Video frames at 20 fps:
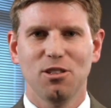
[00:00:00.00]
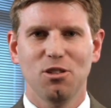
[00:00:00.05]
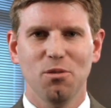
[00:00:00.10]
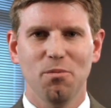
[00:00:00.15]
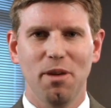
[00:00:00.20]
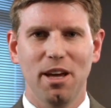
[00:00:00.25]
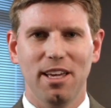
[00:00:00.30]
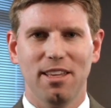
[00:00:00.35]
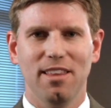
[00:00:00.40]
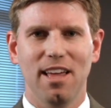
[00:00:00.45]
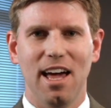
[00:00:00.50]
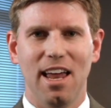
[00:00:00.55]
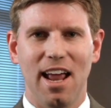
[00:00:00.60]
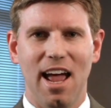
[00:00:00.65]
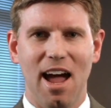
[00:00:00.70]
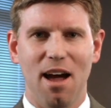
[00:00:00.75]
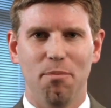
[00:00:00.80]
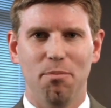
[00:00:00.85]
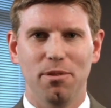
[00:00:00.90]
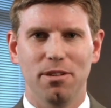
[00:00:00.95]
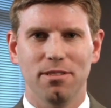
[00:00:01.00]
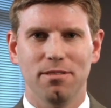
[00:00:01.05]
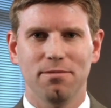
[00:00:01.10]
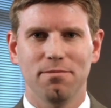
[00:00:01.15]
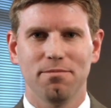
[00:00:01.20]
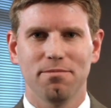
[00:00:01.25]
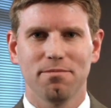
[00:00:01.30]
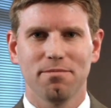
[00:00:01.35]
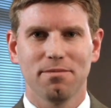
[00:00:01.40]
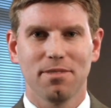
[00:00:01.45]
to make that happen.
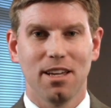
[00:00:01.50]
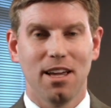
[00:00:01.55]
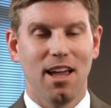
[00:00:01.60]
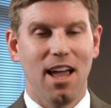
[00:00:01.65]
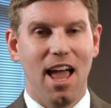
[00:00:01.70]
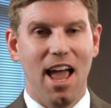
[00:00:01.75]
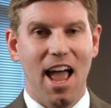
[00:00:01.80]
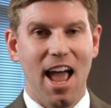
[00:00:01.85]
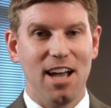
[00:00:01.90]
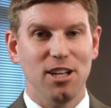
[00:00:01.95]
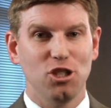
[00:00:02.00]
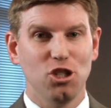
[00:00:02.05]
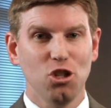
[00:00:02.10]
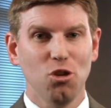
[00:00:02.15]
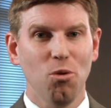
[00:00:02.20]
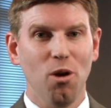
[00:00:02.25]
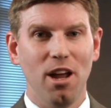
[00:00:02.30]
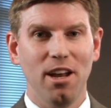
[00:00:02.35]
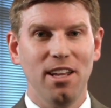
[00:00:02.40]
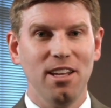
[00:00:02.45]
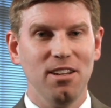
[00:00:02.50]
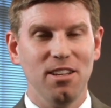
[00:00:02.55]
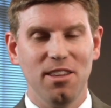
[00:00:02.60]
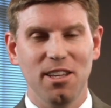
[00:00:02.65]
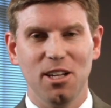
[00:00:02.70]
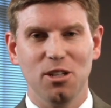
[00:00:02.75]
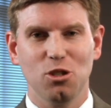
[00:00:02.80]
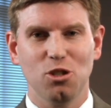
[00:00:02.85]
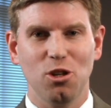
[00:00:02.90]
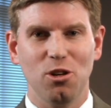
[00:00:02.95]
As you run into
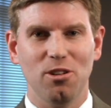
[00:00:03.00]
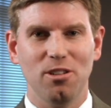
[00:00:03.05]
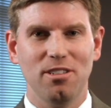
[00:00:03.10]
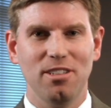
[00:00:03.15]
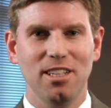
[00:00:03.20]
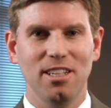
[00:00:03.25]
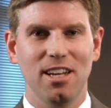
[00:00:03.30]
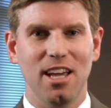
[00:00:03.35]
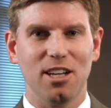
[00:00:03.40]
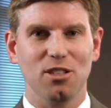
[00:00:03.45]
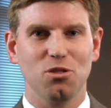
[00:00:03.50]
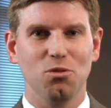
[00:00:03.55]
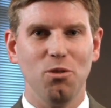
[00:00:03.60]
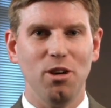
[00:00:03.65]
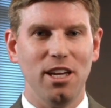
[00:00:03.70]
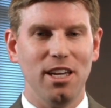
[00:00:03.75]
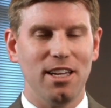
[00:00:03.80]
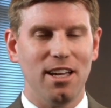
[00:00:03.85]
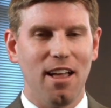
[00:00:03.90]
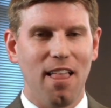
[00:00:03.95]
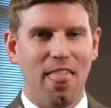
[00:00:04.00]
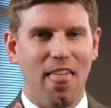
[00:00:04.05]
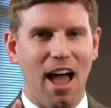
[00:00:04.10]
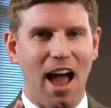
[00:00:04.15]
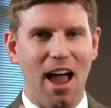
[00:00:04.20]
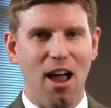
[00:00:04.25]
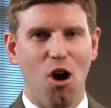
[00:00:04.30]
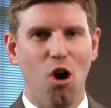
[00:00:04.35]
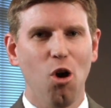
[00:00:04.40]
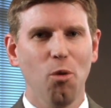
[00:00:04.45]
the uncertainty next week,
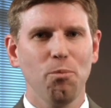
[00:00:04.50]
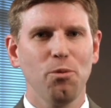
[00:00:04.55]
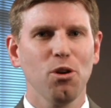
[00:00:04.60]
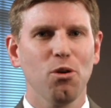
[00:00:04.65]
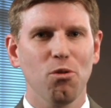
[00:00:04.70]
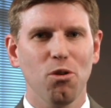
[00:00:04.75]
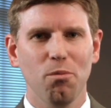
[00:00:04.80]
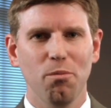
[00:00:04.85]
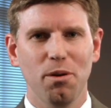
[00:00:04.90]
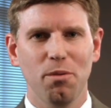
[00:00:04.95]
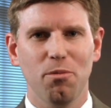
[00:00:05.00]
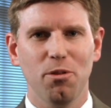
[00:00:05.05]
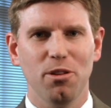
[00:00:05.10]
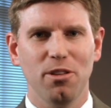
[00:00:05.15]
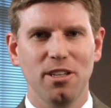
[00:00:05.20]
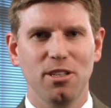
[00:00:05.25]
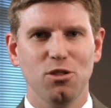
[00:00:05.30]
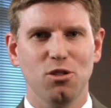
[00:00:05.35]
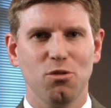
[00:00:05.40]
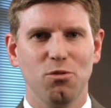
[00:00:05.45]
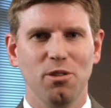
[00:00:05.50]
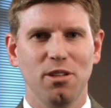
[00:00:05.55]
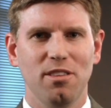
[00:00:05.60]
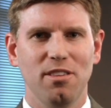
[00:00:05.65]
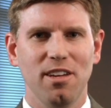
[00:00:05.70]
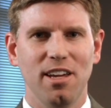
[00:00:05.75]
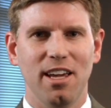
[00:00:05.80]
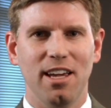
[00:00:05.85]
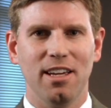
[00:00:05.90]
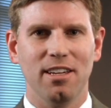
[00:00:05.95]
I hope you'll remember these three
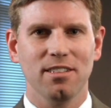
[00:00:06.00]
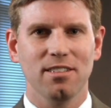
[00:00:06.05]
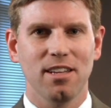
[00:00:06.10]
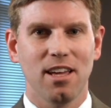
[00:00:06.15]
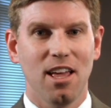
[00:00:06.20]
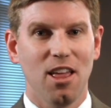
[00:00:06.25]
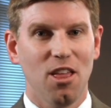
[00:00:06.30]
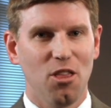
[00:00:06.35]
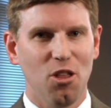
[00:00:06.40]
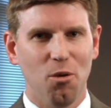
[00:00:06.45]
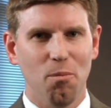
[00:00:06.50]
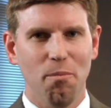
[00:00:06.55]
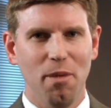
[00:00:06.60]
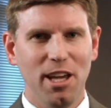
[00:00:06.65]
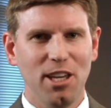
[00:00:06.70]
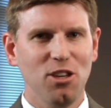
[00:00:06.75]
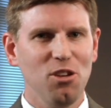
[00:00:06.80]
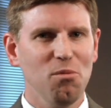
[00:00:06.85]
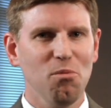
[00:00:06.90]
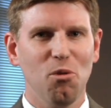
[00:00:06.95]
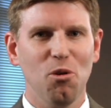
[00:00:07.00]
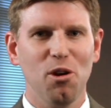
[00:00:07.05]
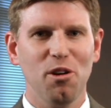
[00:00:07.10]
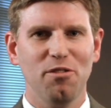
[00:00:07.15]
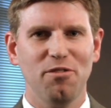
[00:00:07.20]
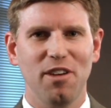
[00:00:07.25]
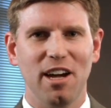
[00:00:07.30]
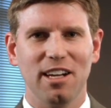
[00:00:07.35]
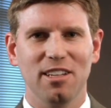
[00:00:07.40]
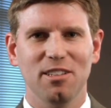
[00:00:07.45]
things. They'll make you more
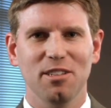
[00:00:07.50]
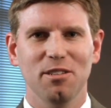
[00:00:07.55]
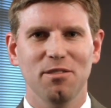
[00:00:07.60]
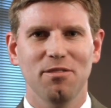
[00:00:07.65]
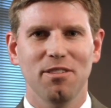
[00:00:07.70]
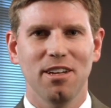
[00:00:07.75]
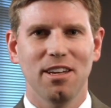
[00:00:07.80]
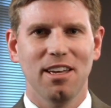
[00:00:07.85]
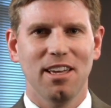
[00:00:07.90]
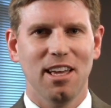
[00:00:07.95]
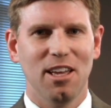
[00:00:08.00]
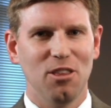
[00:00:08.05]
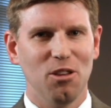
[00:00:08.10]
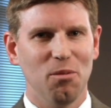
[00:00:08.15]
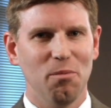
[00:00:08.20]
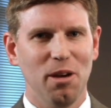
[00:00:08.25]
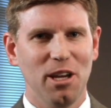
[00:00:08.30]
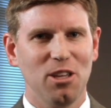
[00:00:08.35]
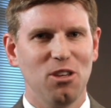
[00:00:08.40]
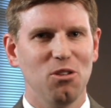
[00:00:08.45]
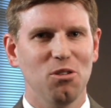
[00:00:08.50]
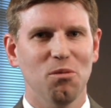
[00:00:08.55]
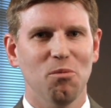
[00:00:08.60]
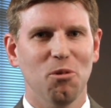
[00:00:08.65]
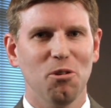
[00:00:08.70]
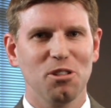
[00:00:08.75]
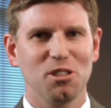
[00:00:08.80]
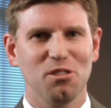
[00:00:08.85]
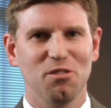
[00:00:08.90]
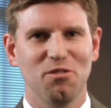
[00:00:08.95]
effective, and they'll make you a
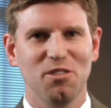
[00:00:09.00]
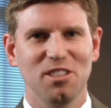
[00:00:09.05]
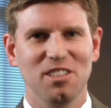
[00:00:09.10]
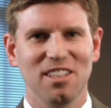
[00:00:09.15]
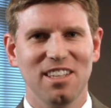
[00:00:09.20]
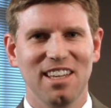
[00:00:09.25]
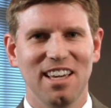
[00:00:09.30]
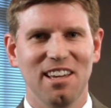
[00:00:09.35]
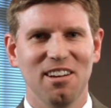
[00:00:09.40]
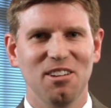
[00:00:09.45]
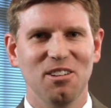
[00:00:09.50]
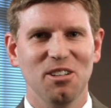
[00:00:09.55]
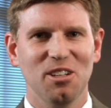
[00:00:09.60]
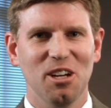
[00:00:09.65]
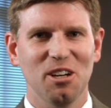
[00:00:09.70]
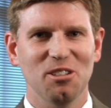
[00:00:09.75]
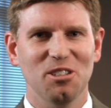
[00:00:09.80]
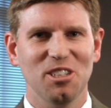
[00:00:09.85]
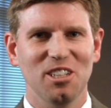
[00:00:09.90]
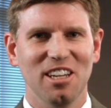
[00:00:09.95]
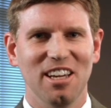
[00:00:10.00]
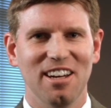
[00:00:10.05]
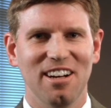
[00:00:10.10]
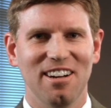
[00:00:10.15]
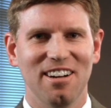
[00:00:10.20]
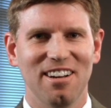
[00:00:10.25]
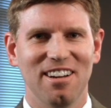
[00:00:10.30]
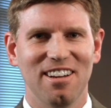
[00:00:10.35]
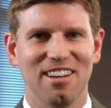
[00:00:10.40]
more sophisticated negotiator.